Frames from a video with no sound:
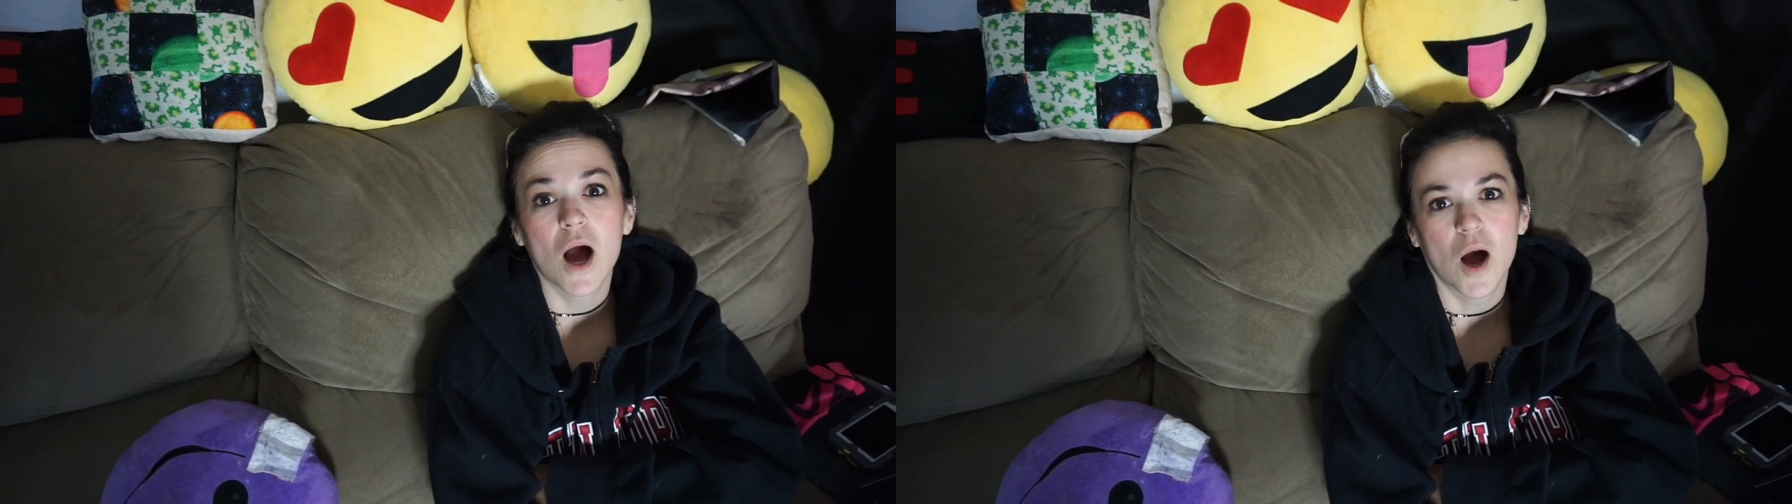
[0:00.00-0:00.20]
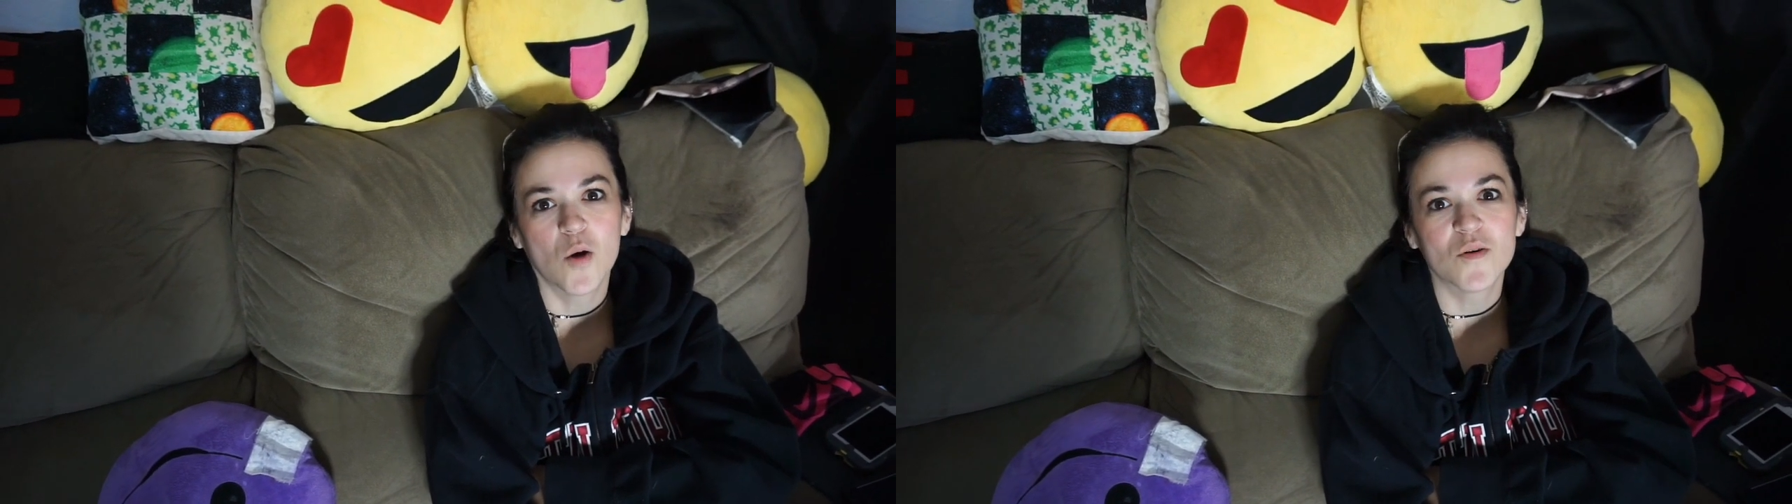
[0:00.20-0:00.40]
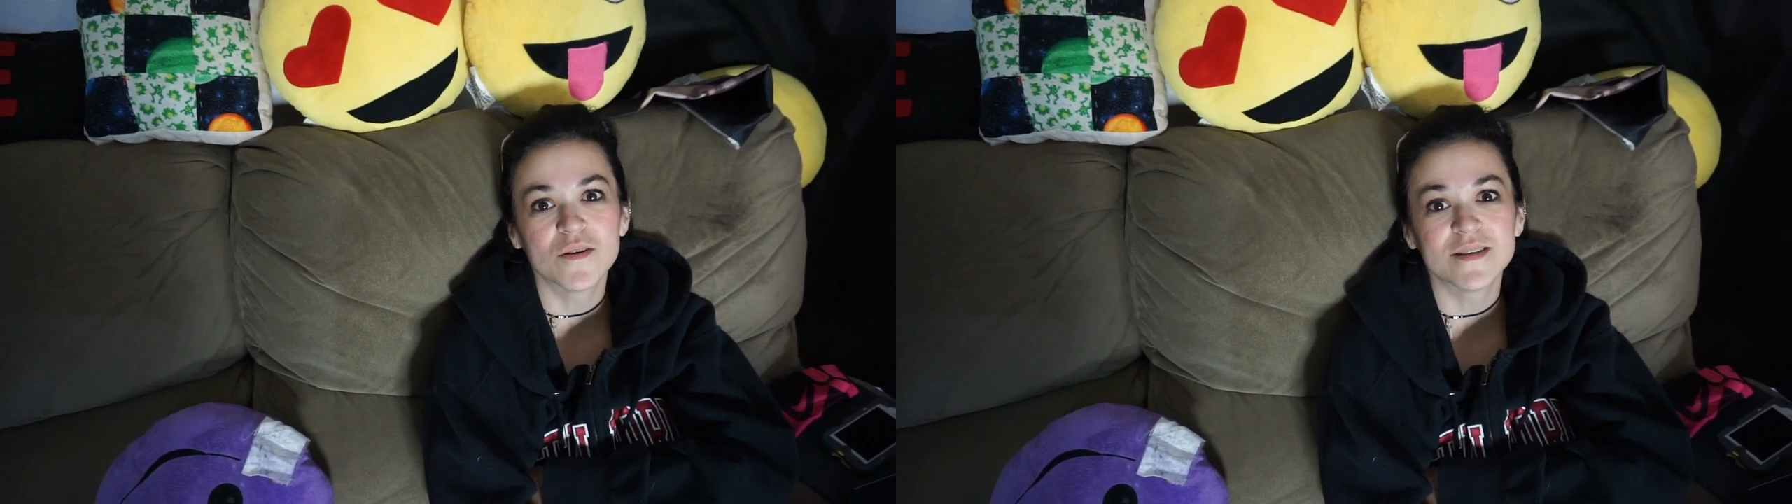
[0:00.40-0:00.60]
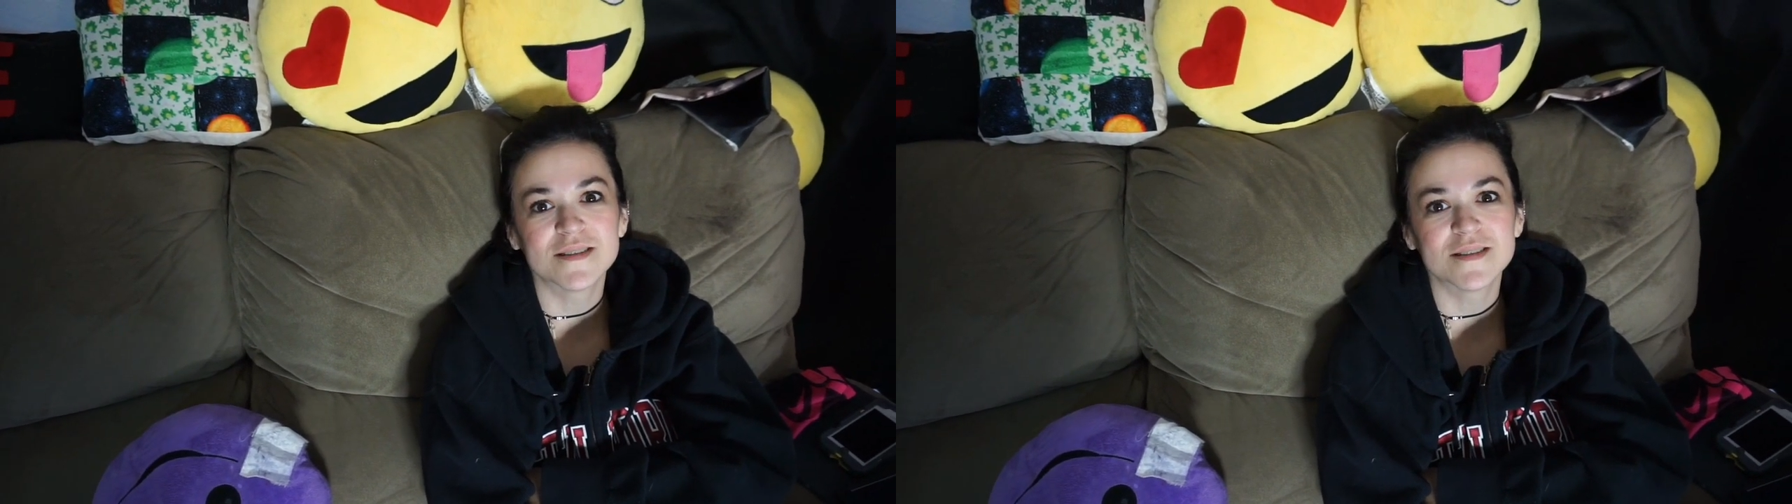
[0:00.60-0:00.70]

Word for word: Oh,